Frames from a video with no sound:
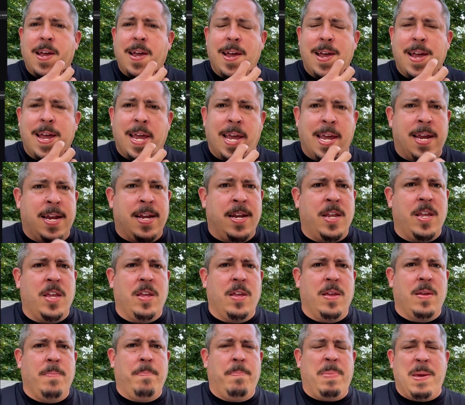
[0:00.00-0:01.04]
And
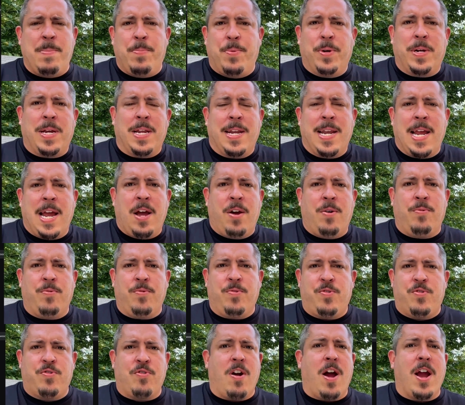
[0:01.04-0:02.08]
people can now
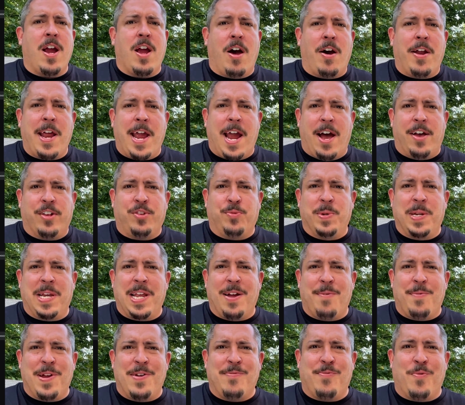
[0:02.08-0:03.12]
try on a house. We can
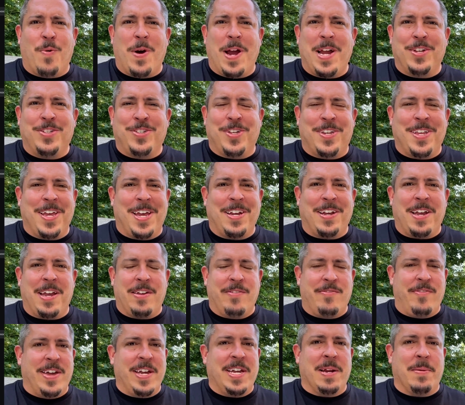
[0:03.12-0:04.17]
we have ways to take a
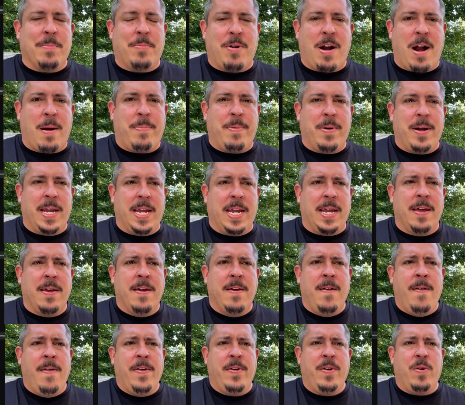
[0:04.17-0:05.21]
vacant property
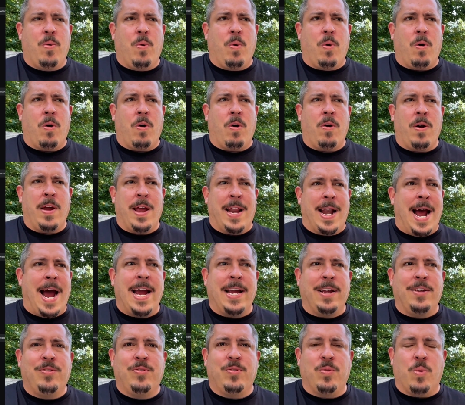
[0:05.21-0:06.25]
or an
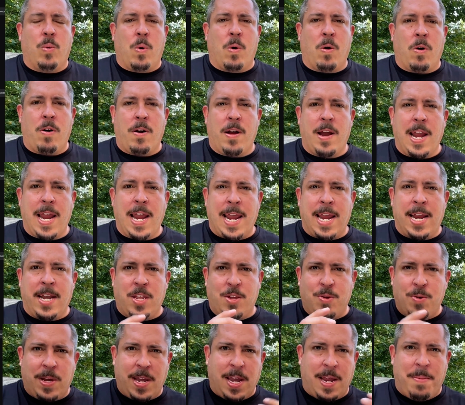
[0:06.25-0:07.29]
eyesore, and
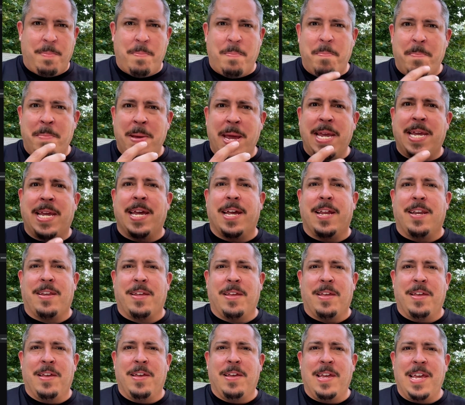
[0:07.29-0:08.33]
you can make it
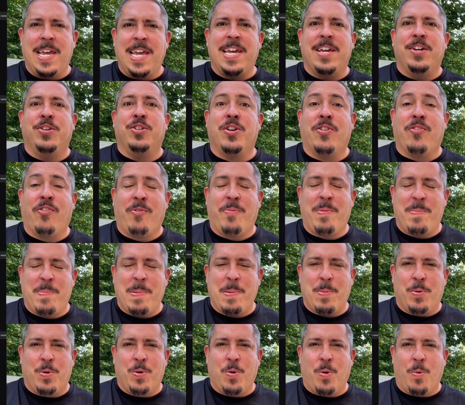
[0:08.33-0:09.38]
easier for
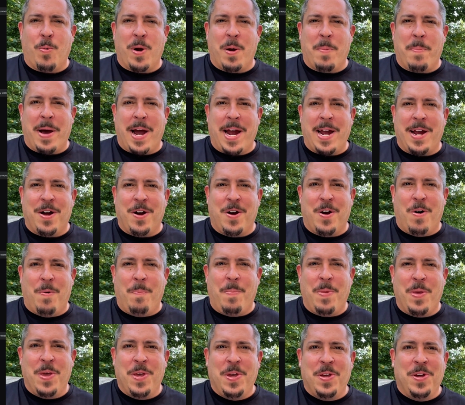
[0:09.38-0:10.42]
people who want to buy a home
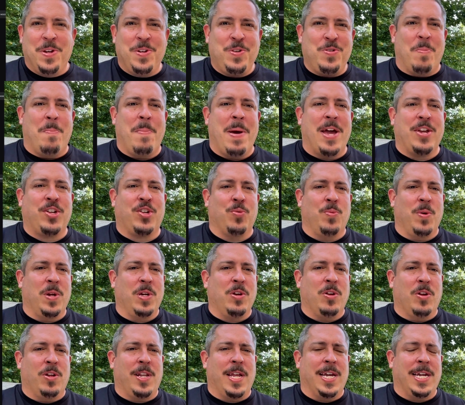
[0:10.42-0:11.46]
to imagine what it
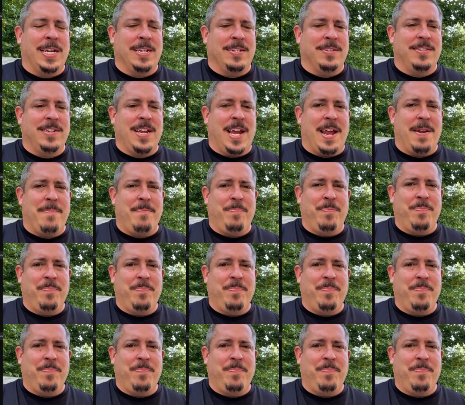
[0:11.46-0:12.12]
could look like instead.